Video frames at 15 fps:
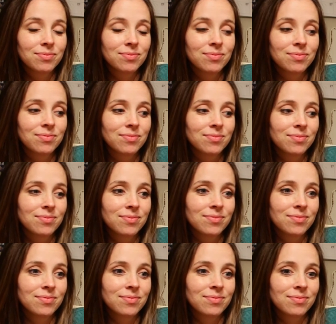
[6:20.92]

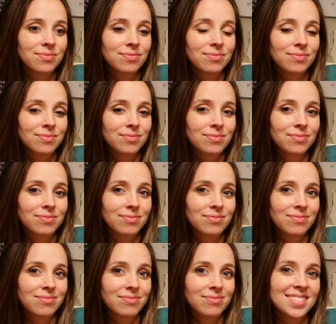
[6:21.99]

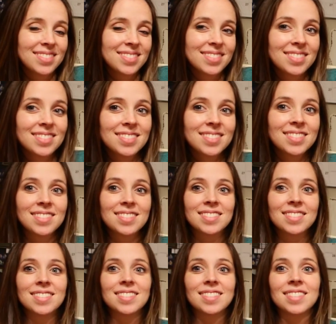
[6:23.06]

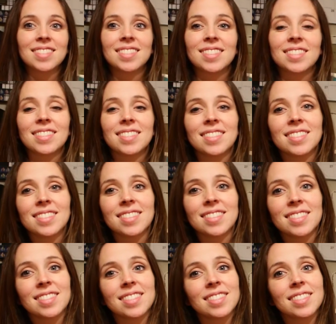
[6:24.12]

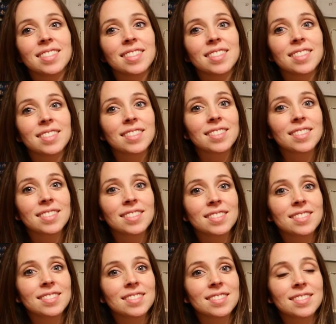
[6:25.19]

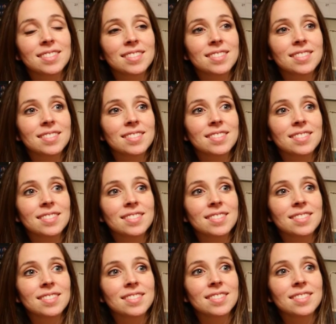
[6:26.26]

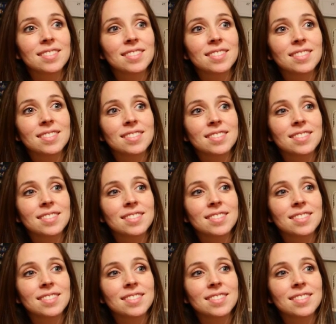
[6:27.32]
[no speech]